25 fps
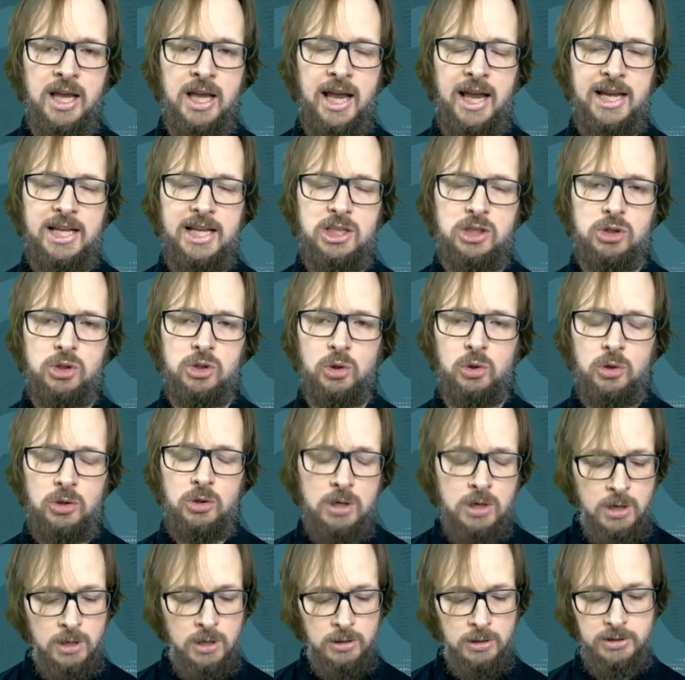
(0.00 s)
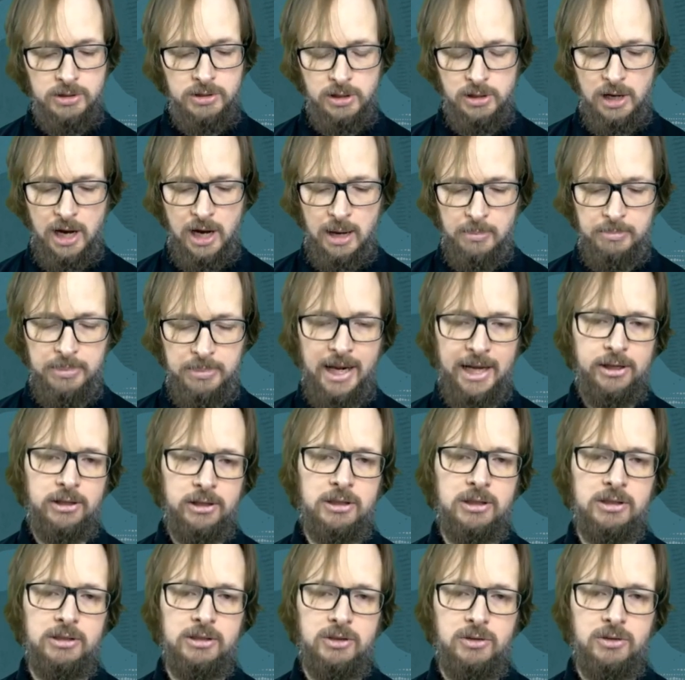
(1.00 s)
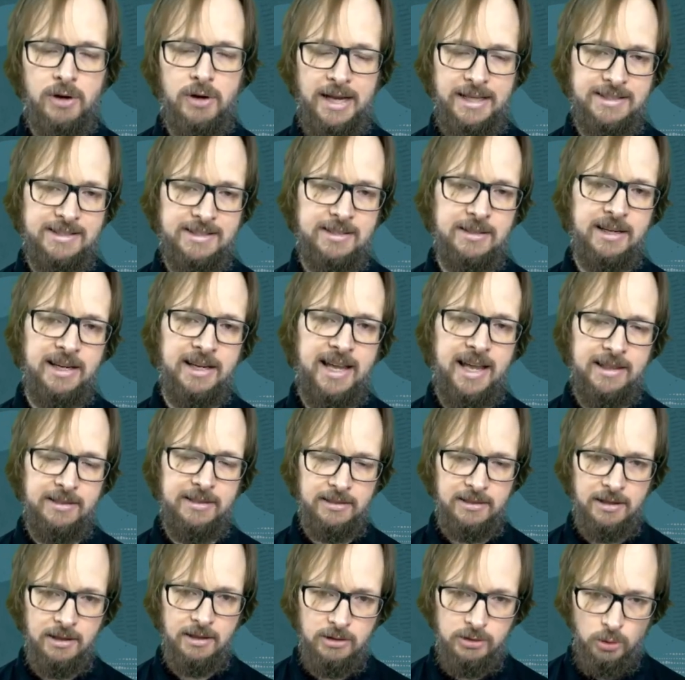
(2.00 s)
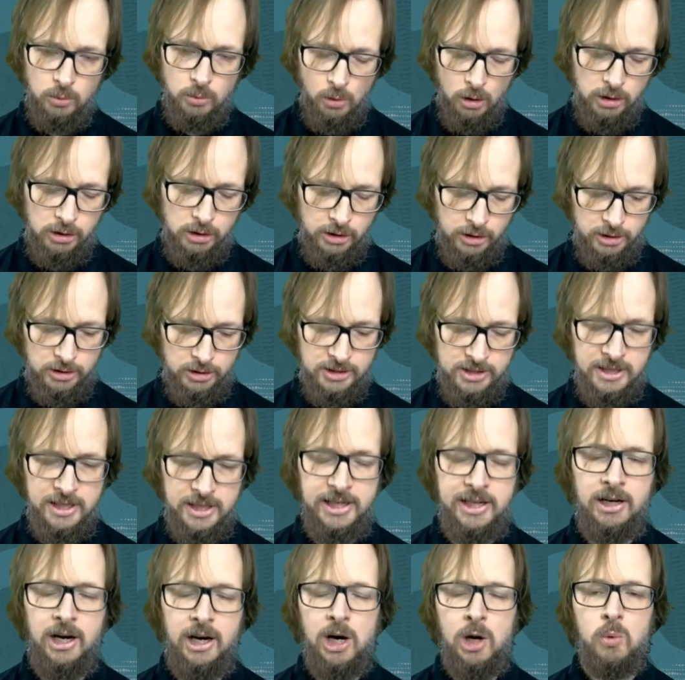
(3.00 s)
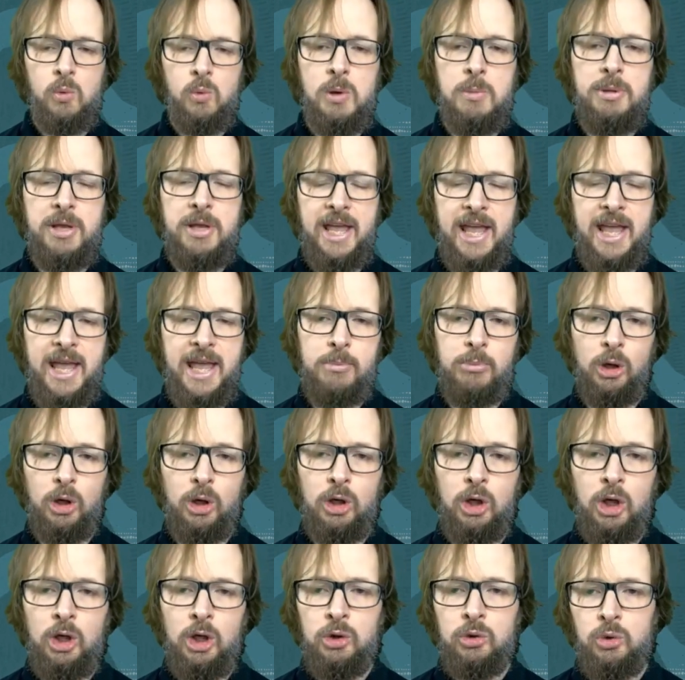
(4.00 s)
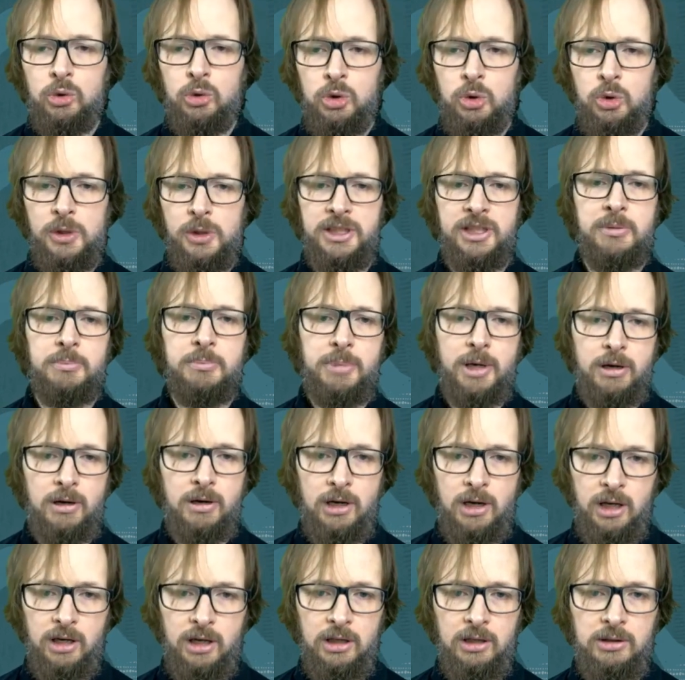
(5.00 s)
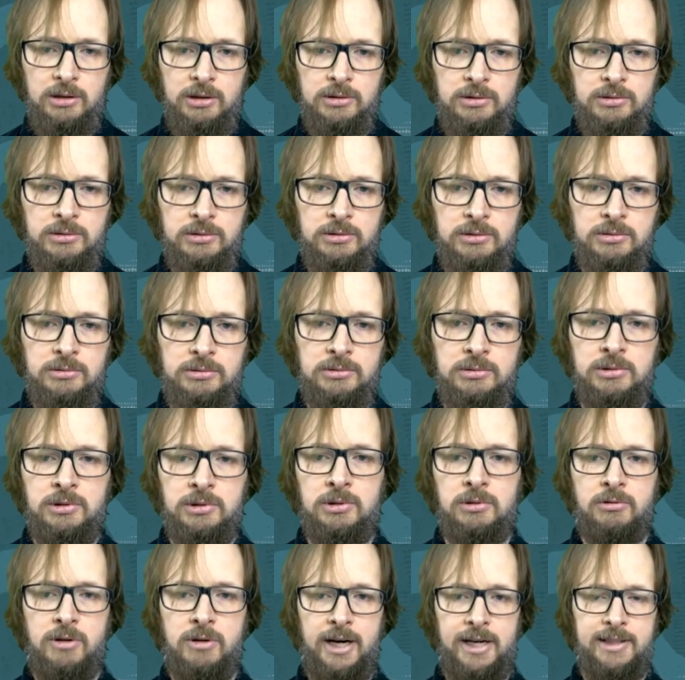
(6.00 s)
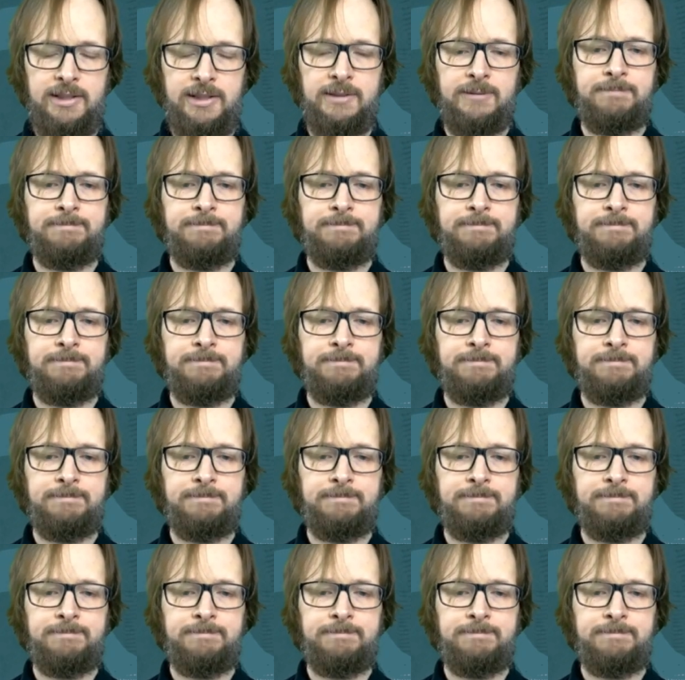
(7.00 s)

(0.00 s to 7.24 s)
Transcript: And so the applier threads the workers here will be able to do it in parallel, right?